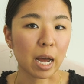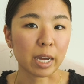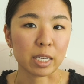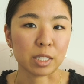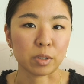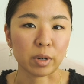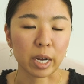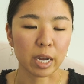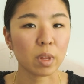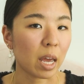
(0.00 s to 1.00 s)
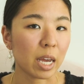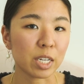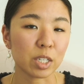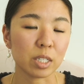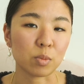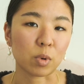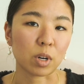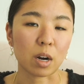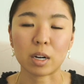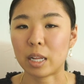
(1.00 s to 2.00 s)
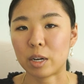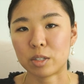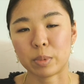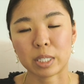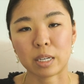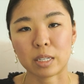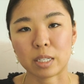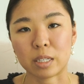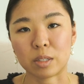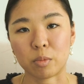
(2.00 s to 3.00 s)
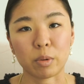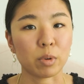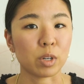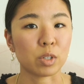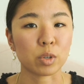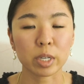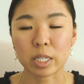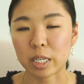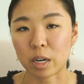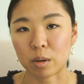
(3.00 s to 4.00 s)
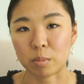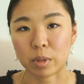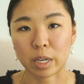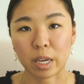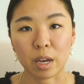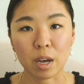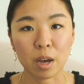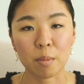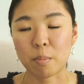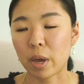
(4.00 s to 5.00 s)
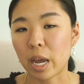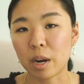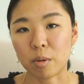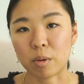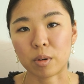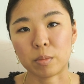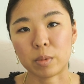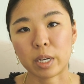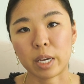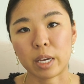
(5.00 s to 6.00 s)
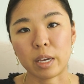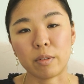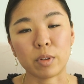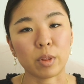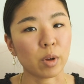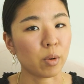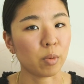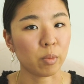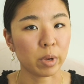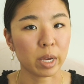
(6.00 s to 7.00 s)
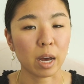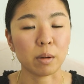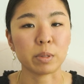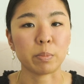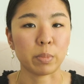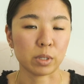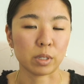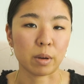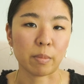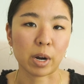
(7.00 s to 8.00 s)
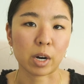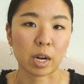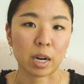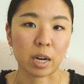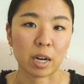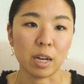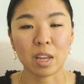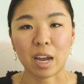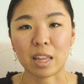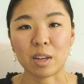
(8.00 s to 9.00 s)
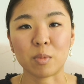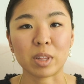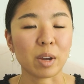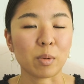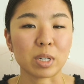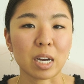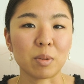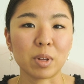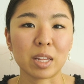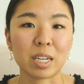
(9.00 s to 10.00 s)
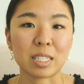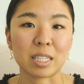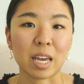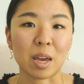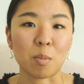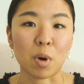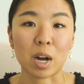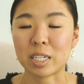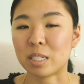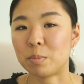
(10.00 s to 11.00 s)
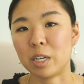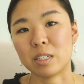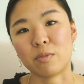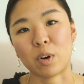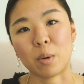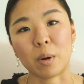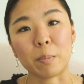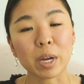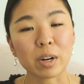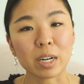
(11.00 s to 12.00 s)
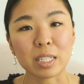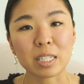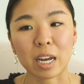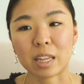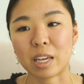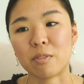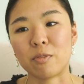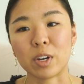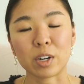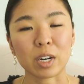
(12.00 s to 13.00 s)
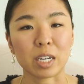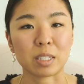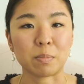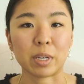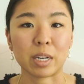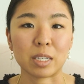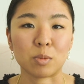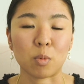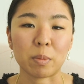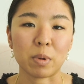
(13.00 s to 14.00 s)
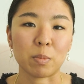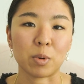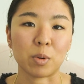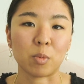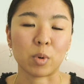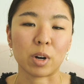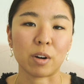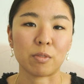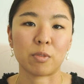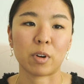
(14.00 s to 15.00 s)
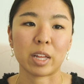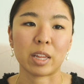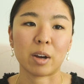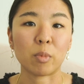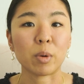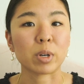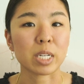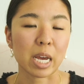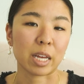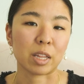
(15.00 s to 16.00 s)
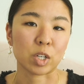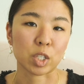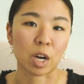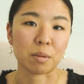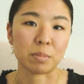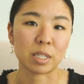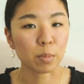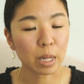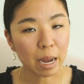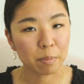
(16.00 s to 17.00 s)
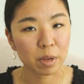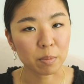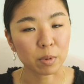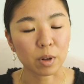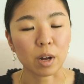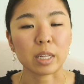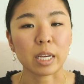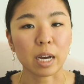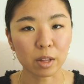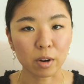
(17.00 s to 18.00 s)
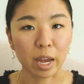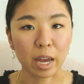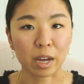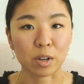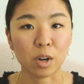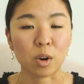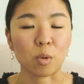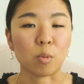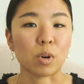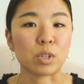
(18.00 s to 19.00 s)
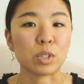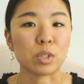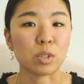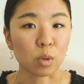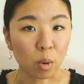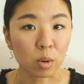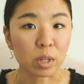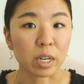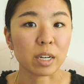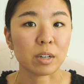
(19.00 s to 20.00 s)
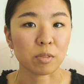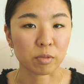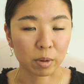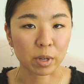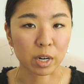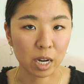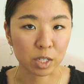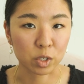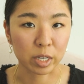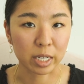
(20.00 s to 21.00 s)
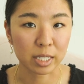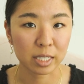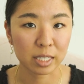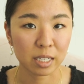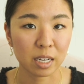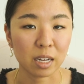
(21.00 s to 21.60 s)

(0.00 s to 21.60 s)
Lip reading: Black history. Asians were not allowed to be citizens. We were treated terribly, paid horribly, even though we helped build America. And then when they were done with us, they mocked us because of our appearance, and they feared us because white people were afraid that we were taking their jobs. Black people, on the other hand, were stolen from their countries.